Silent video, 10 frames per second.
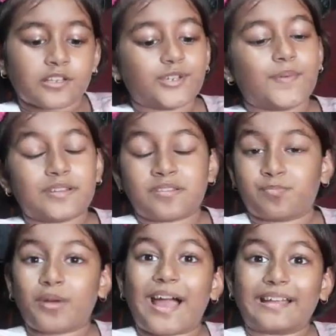to her
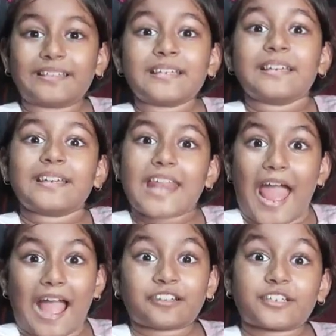surprise,
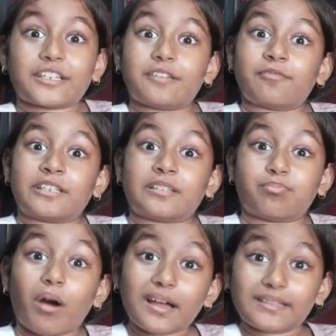it actually
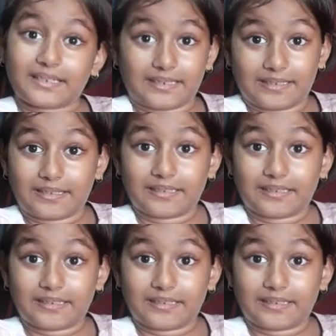responded.